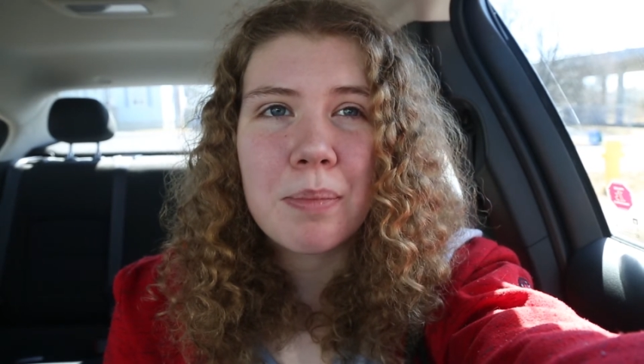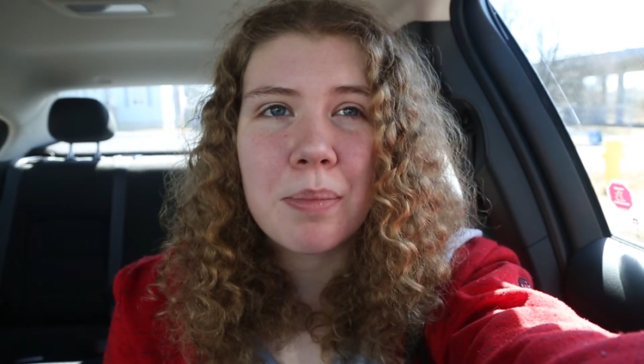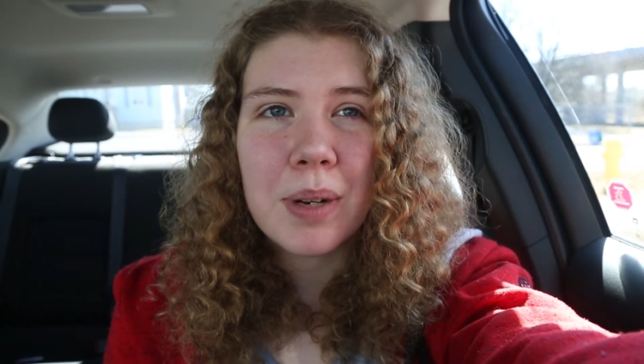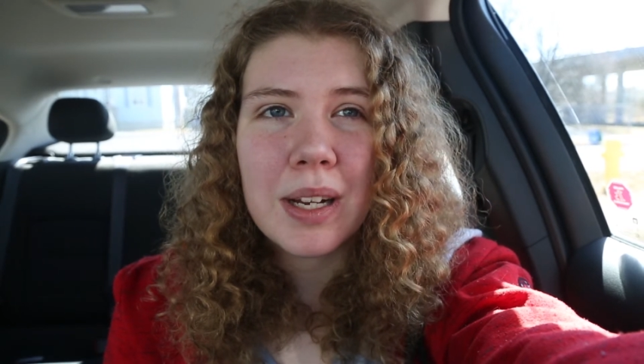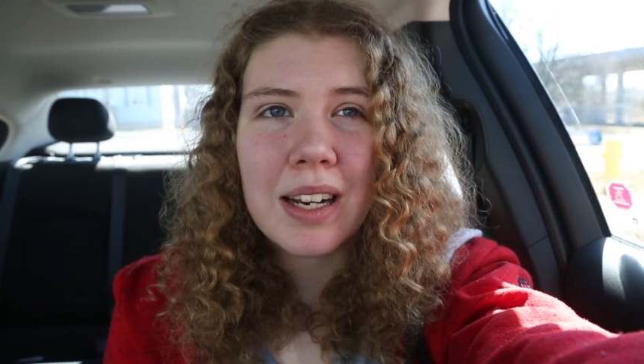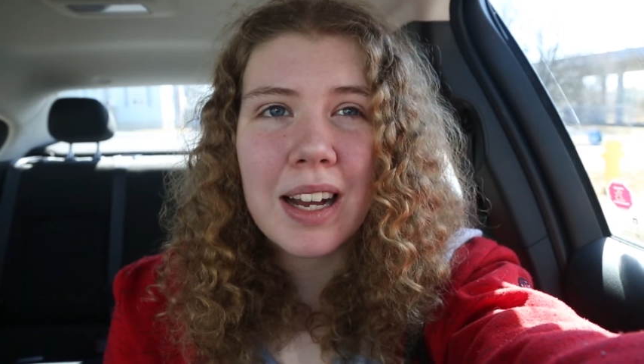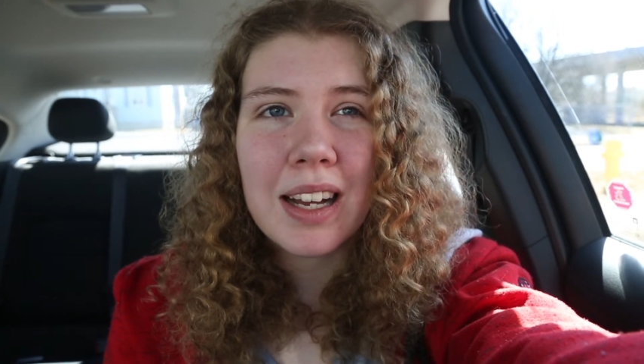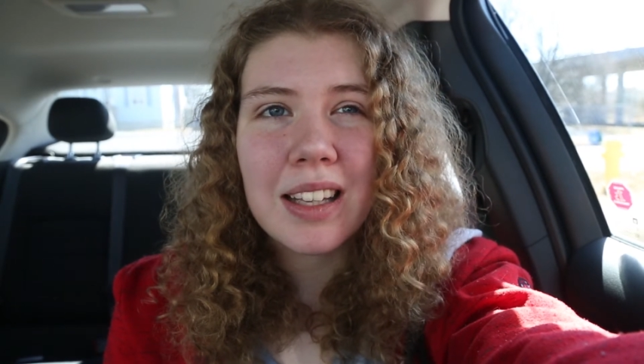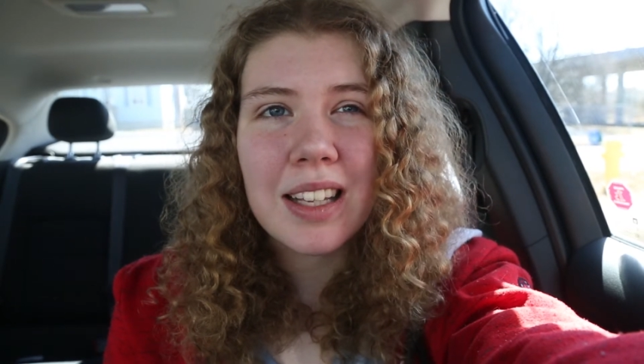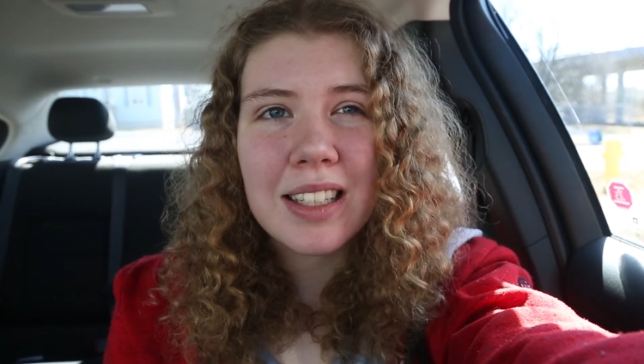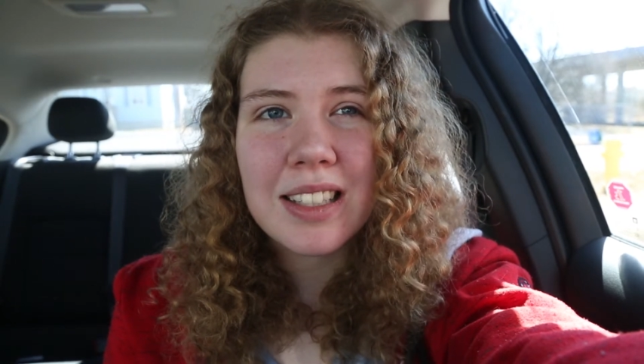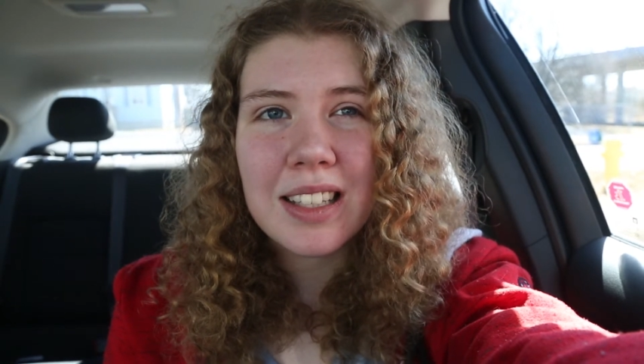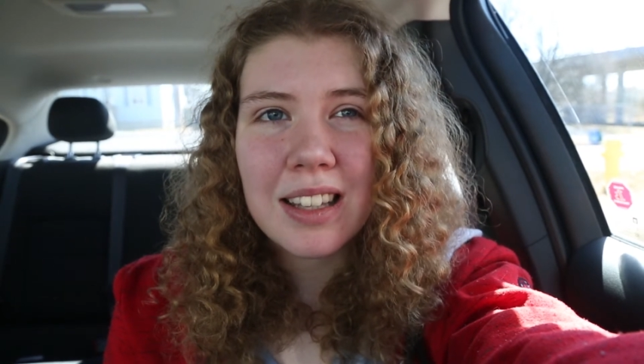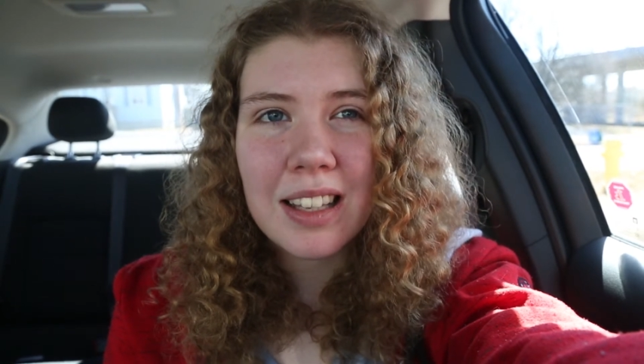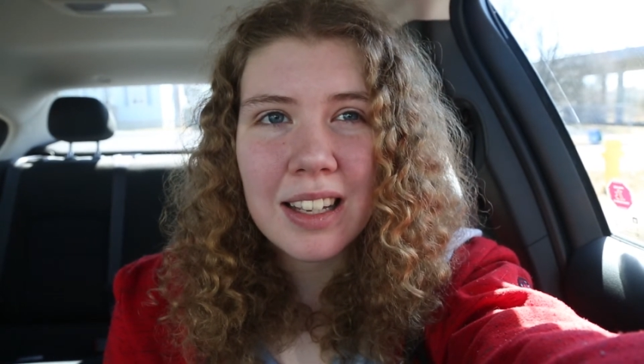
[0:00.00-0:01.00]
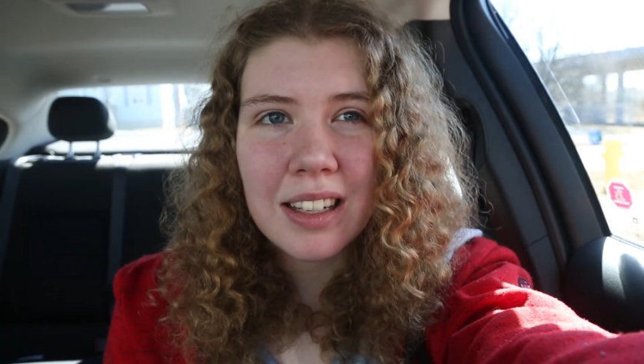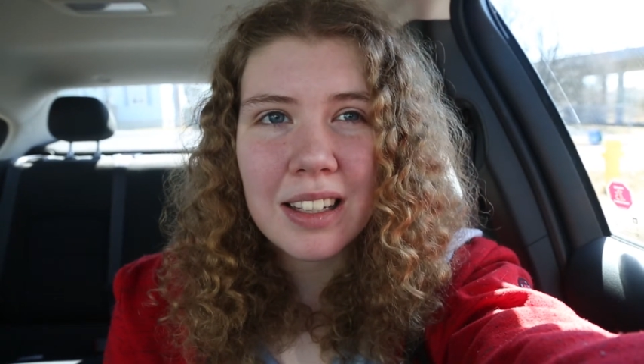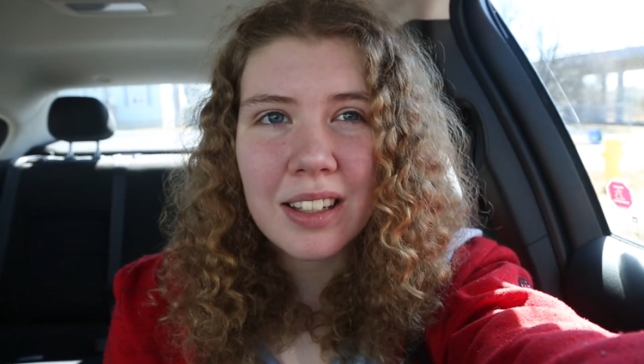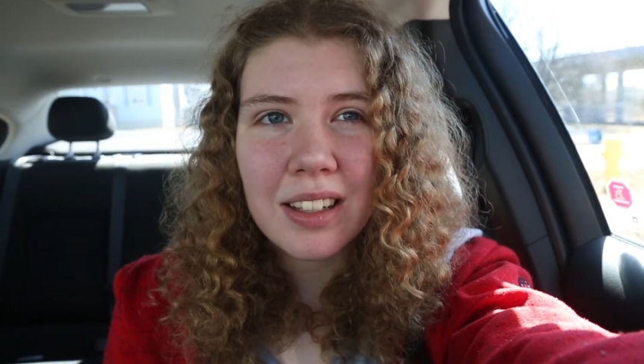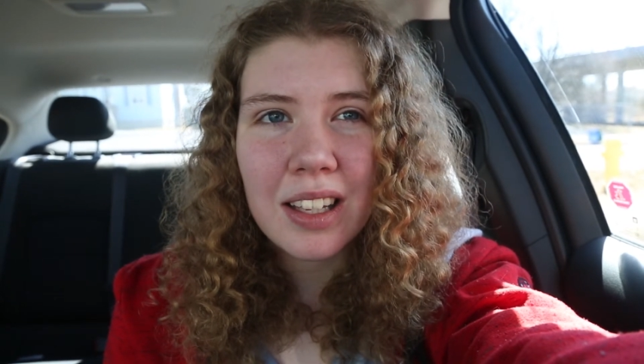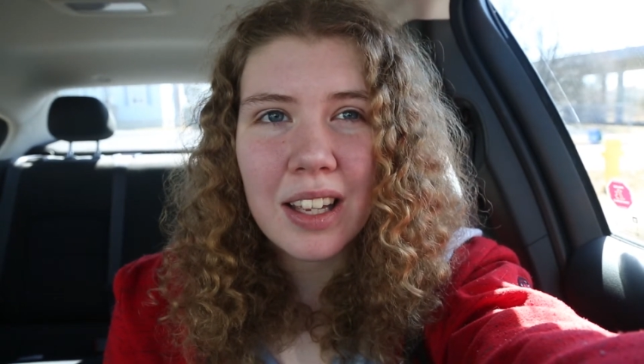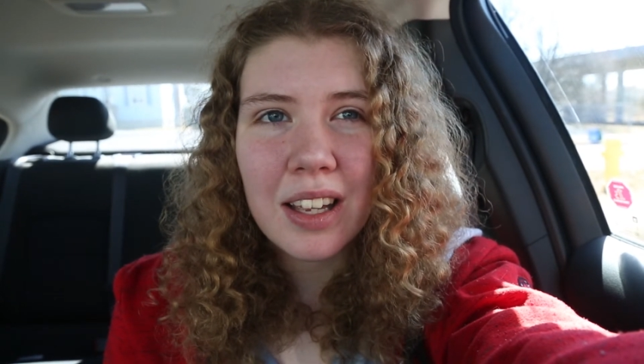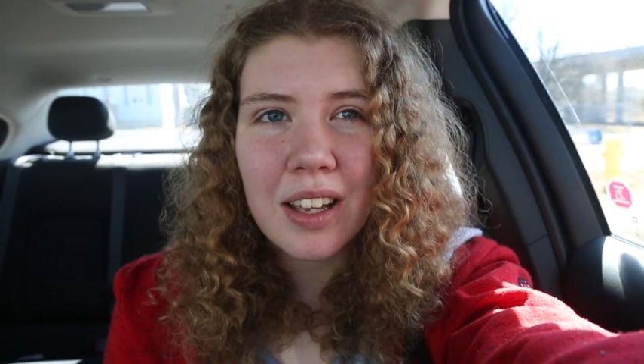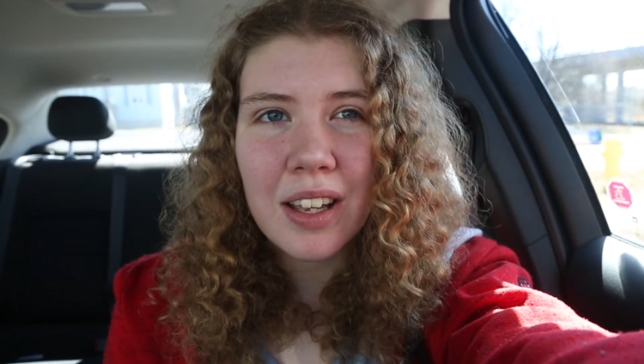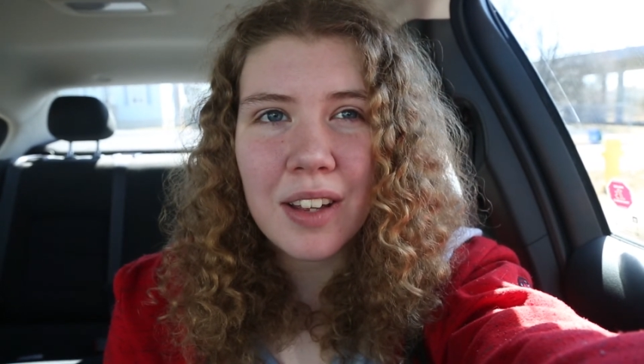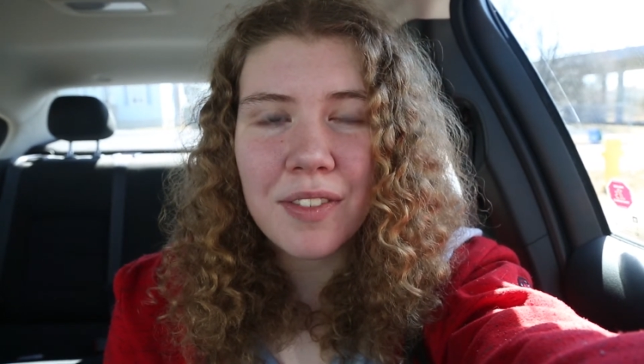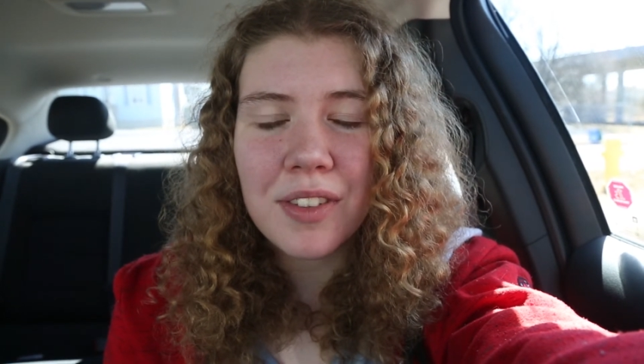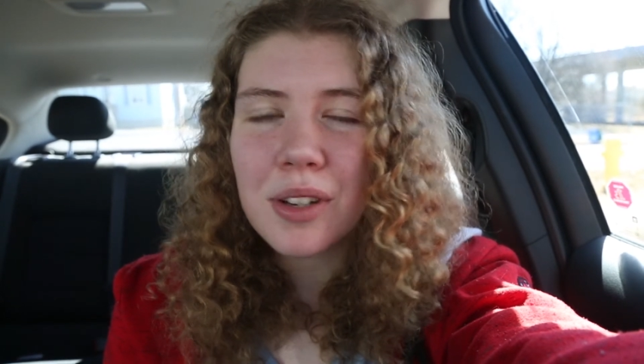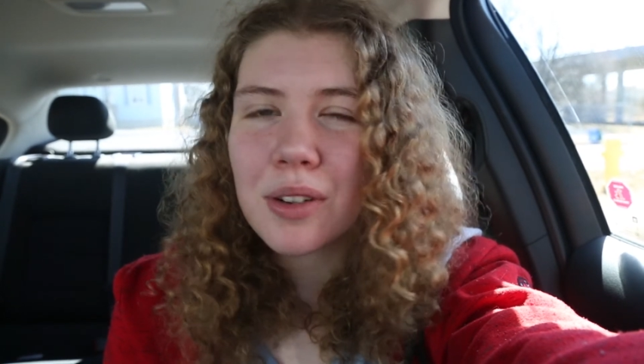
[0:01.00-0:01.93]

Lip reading: But I like to think if